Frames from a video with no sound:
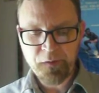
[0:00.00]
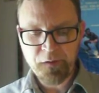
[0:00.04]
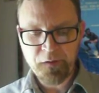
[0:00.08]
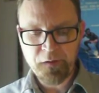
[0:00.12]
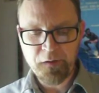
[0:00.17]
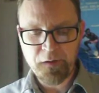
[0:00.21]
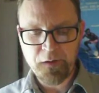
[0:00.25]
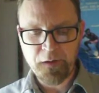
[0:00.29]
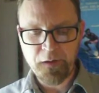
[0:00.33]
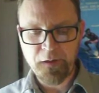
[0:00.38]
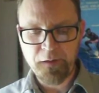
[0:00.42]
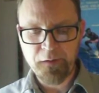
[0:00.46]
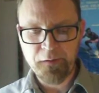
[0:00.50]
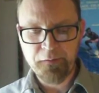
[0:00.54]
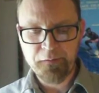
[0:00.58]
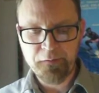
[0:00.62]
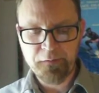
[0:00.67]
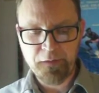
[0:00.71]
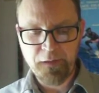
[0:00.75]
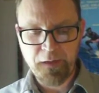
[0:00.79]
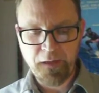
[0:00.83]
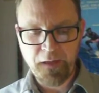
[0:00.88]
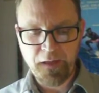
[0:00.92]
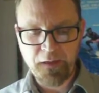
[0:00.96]
Uh,
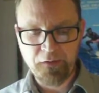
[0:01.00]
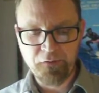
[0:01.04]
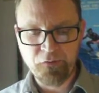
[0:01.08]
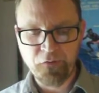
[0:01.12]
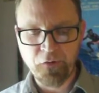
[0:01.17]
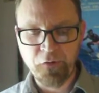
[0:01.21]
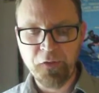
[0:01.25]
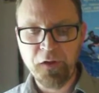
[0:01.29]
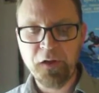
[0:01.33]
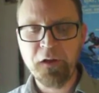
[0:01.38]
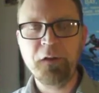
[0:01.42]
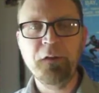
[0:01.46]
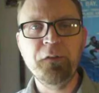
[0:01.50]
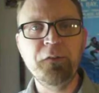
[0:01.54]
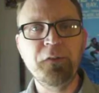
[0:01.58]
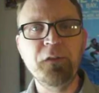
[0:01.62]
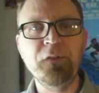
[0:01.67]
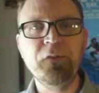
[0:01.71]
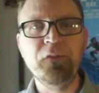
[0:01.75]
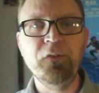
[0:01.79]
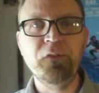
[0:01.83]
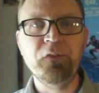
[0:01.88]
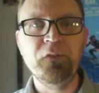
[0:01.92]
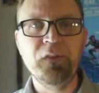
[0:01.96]
and so there,
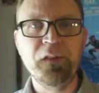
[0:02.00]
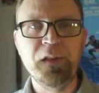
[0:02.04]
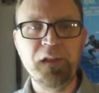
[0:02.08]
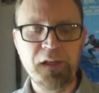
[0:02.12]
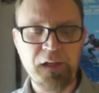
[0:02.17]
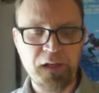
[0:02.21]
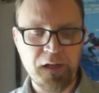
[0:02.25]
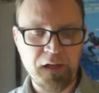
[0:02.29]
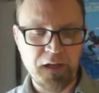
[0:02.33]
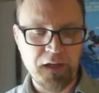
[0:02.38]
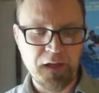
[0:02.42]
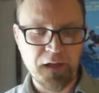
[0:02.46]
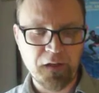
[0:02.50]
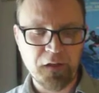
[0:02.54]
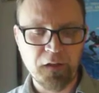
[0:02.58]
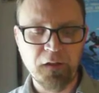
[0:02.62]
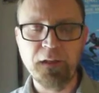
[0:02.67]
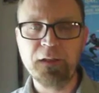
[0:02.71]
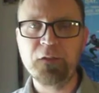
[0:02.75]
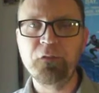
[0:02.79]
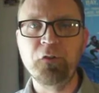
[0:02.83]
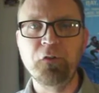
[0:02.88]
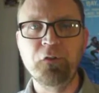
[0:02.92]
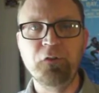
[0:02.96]
this is the uh,
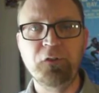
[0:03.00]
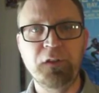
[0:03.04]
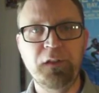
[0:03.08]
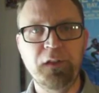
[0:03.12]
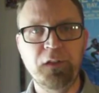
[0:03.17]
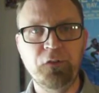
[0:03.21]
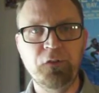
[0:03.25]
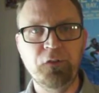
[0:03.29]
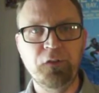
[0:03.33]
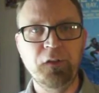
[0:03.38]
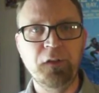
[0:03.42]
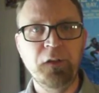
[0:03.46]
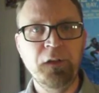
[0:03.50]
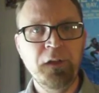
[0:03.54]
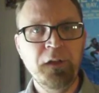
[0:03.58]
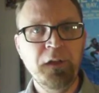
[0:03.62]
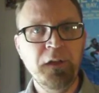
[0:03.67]
collector's edition.